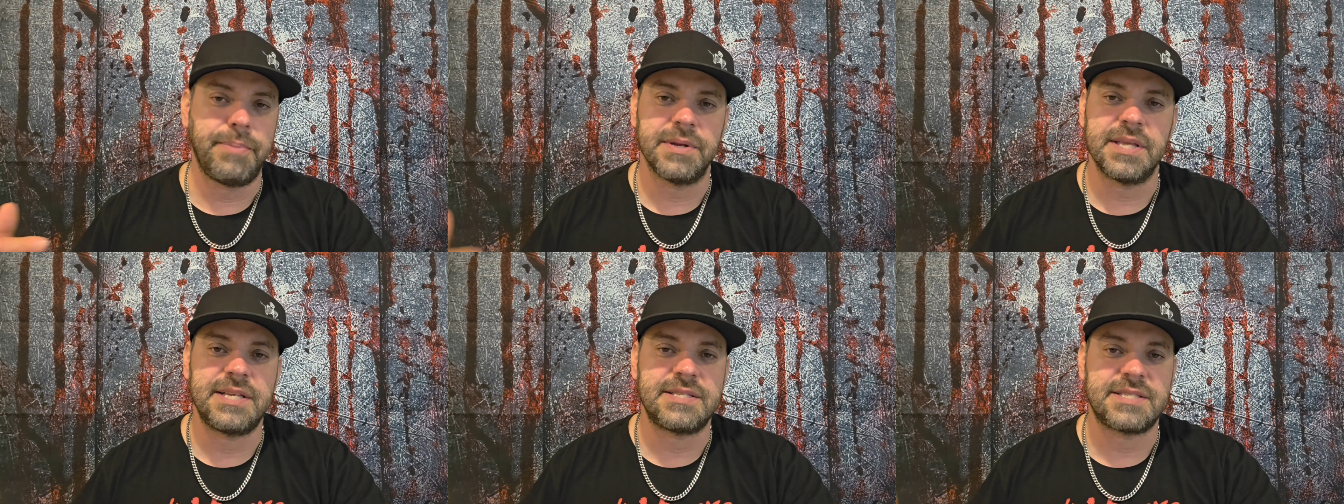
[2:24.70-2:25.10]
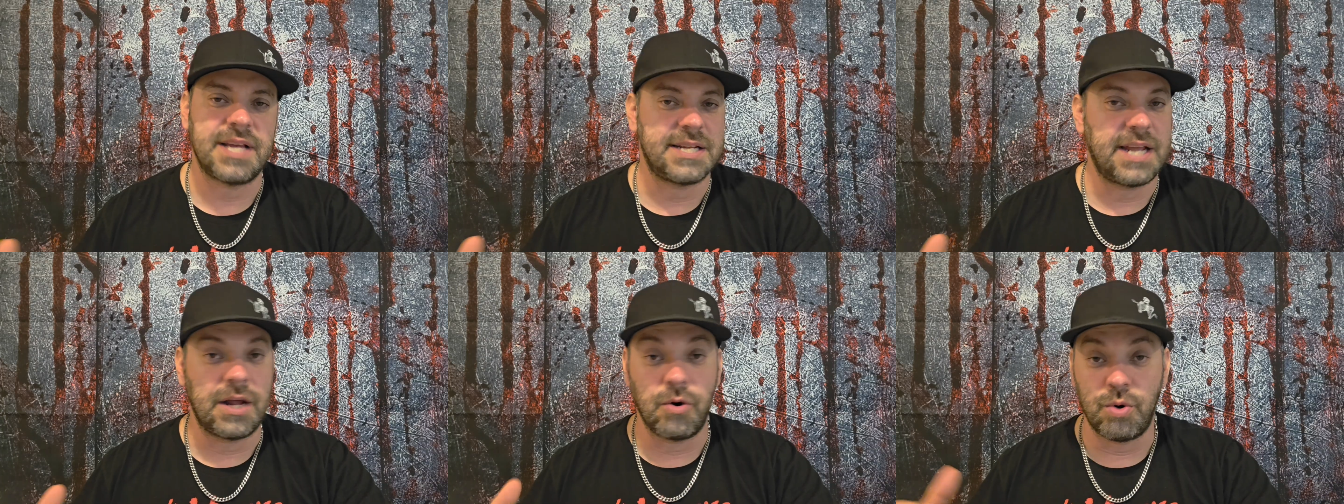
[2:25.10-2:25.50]
police
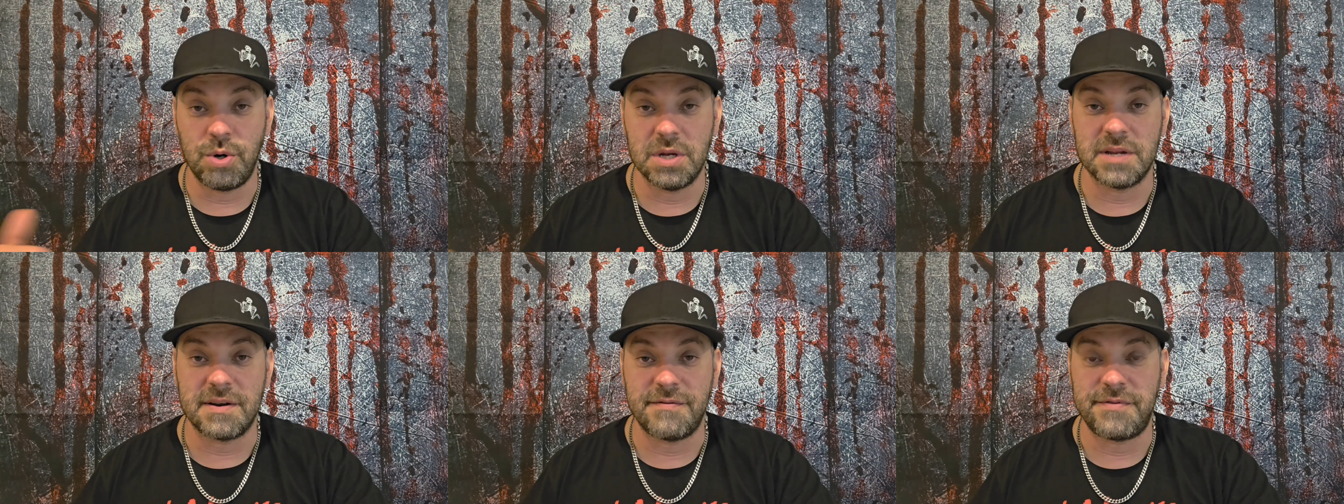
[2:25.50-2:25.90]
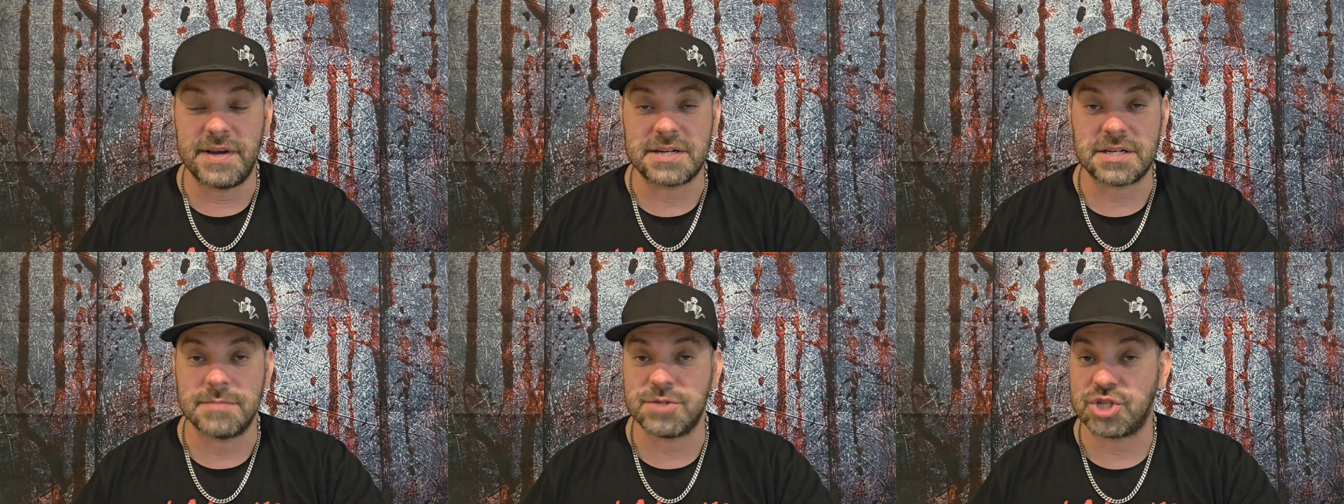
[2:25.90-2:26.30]
said that all of the
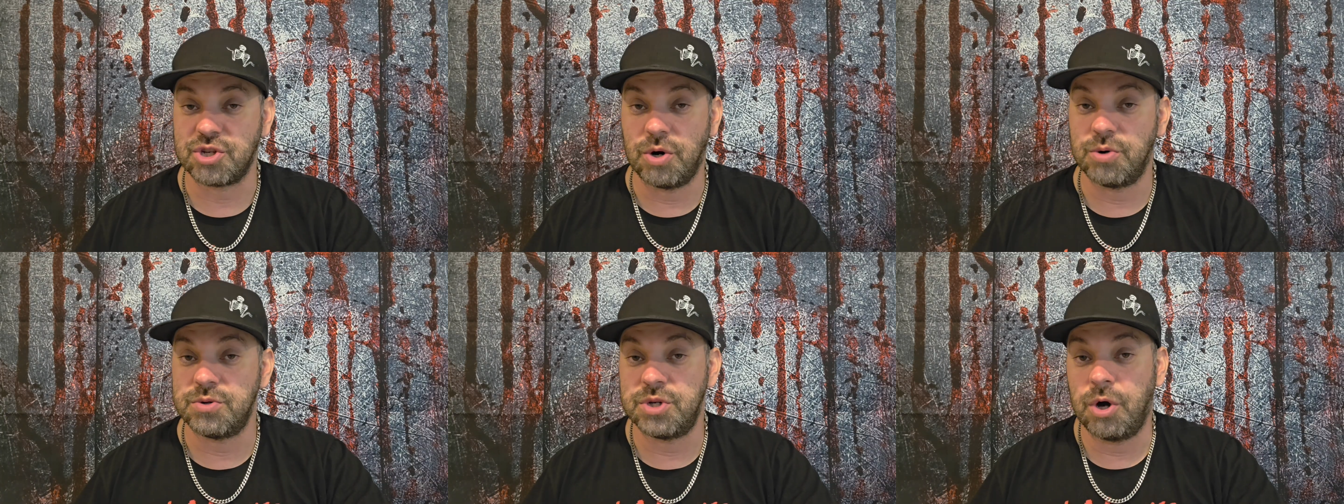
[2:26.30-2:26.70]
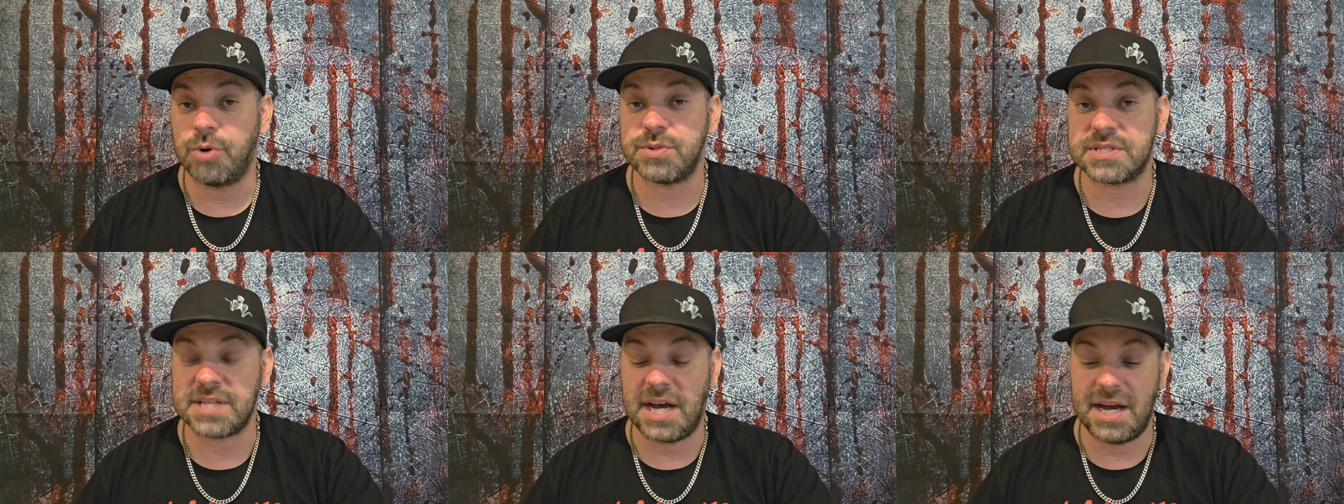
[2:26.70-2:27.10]
victims showed
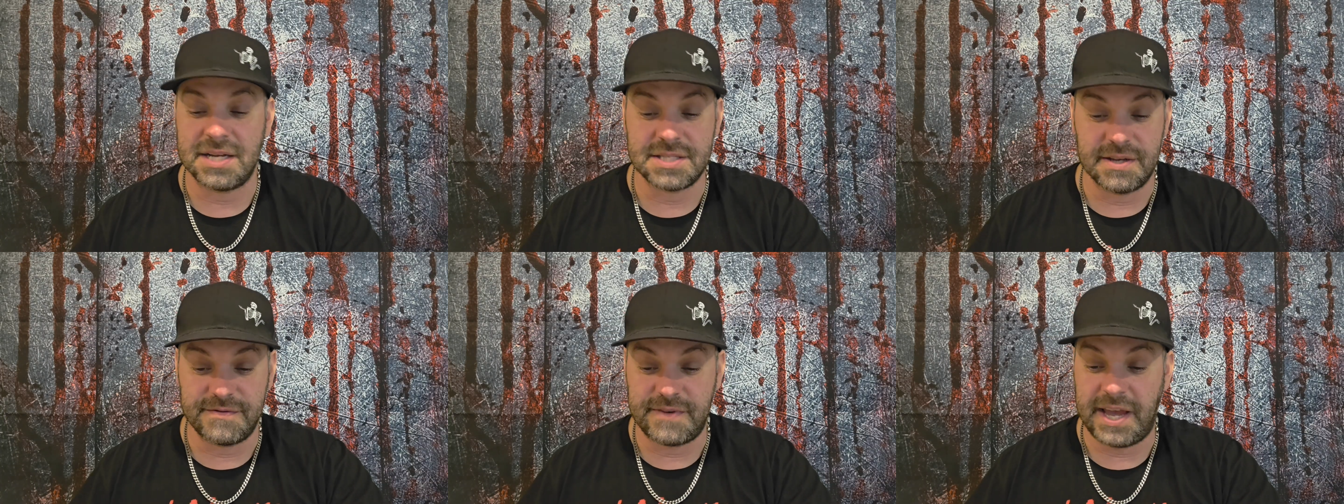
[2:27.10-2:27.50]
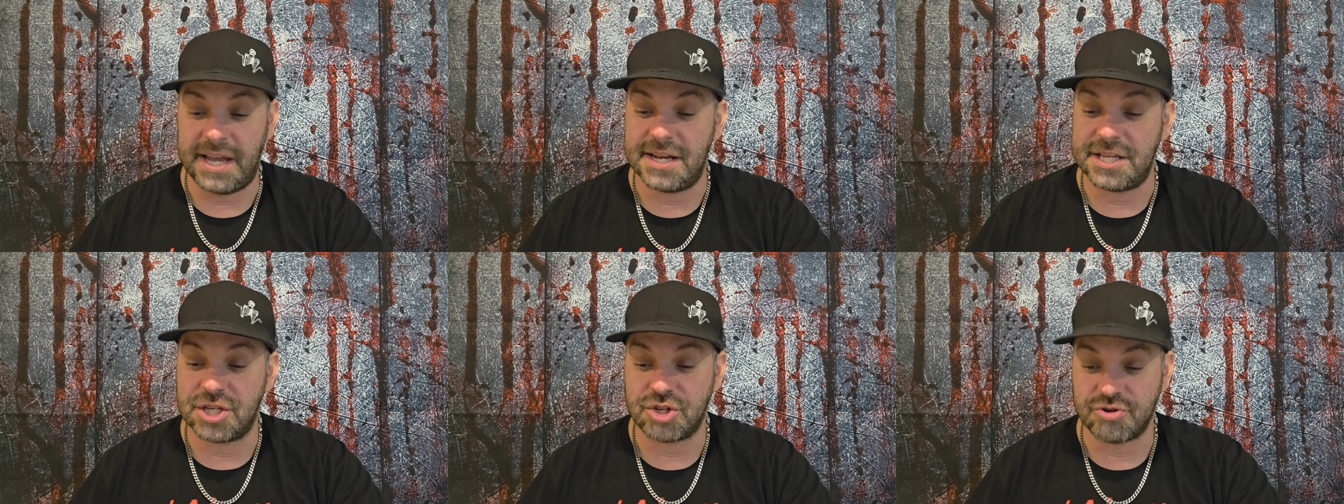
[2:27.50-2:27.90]
no signs of
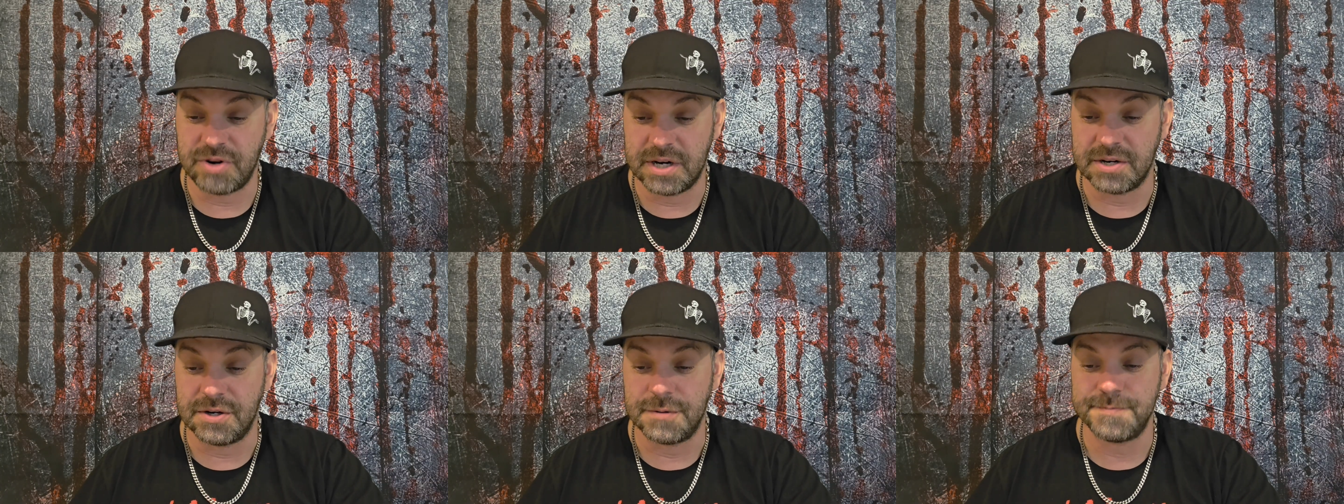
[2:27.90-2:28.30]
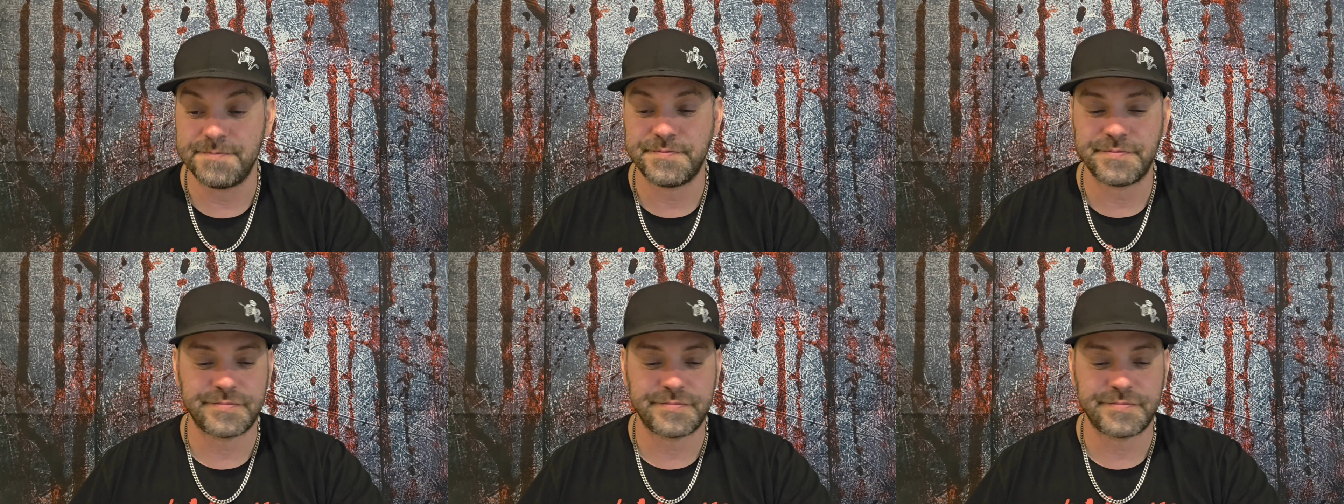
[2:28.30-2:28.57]
any struggle.